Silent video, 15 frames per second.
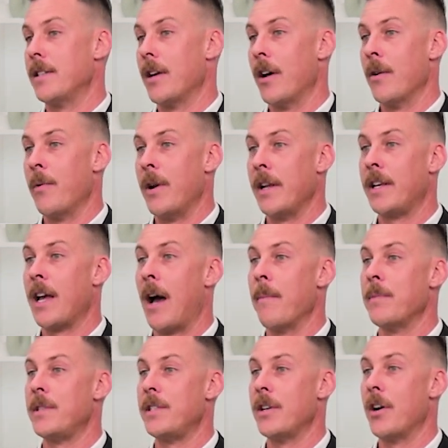So when it
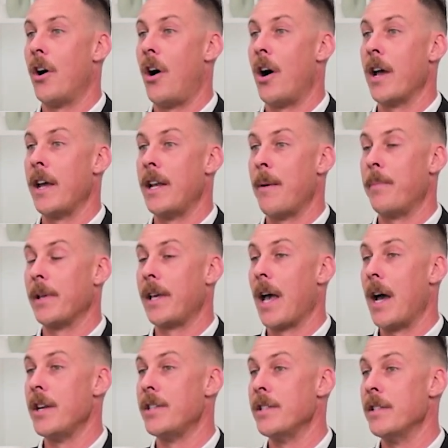comes to high-end
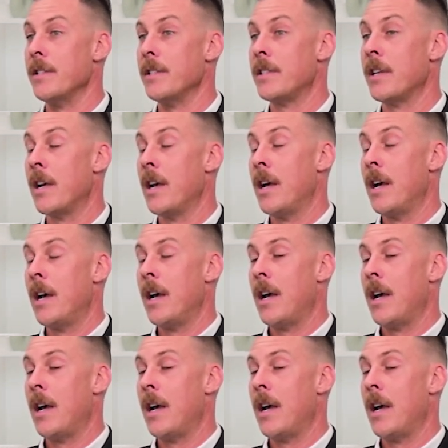applications